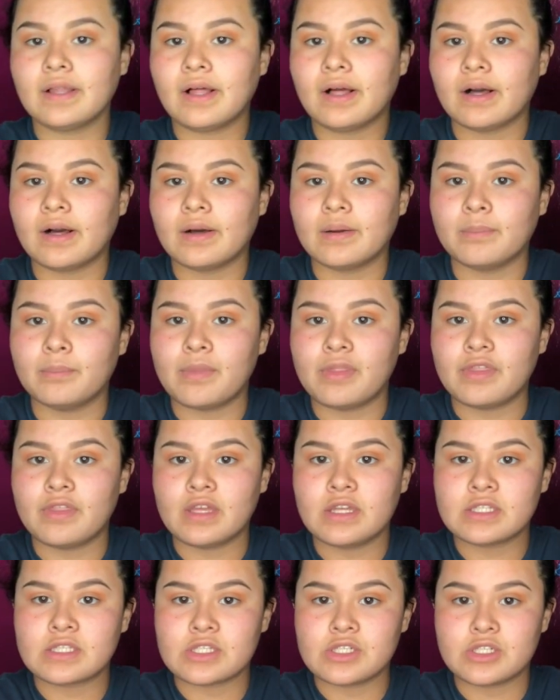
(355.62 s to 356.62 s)

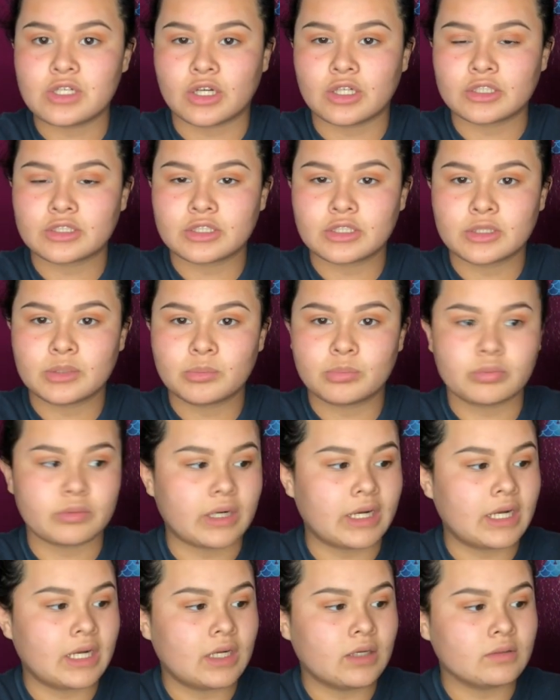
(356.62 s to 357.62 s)
this darker
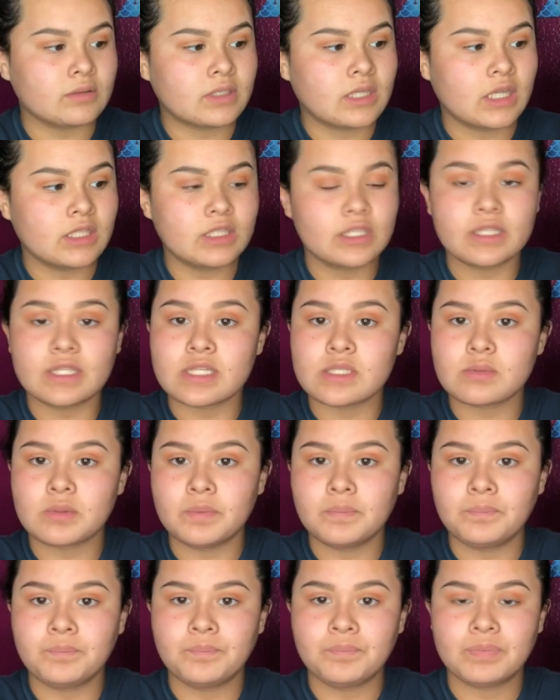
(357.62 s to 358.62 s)
brown color, this
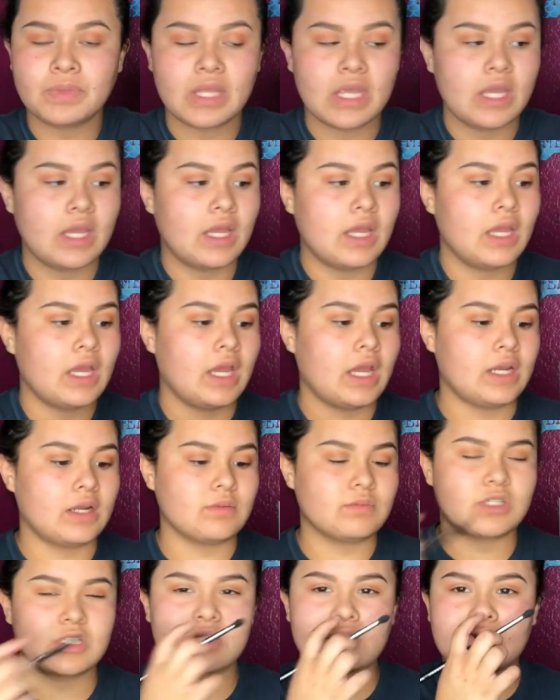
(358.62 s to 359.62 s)
one. And
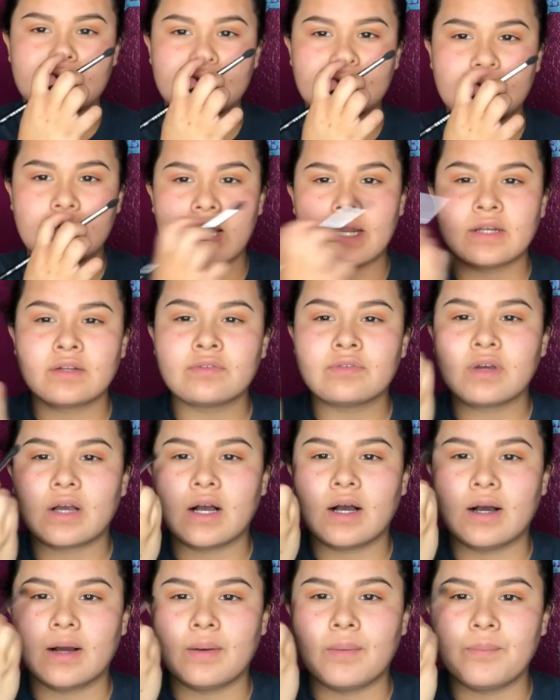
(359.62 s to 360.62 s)
I'm just going to kind
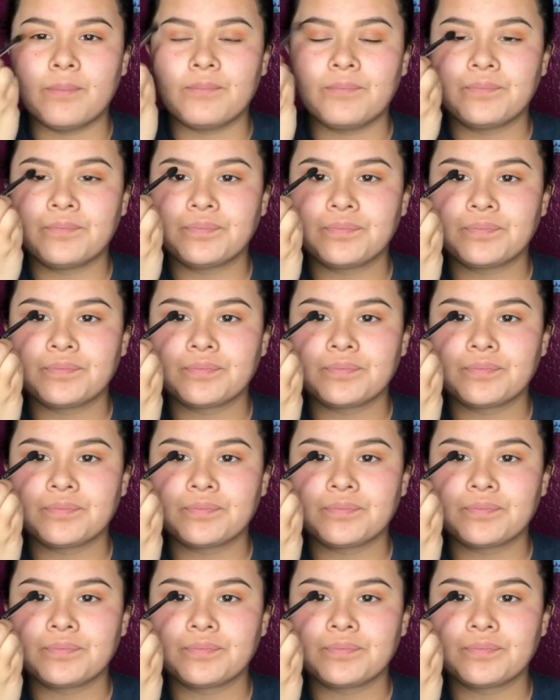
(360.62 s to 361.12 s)
of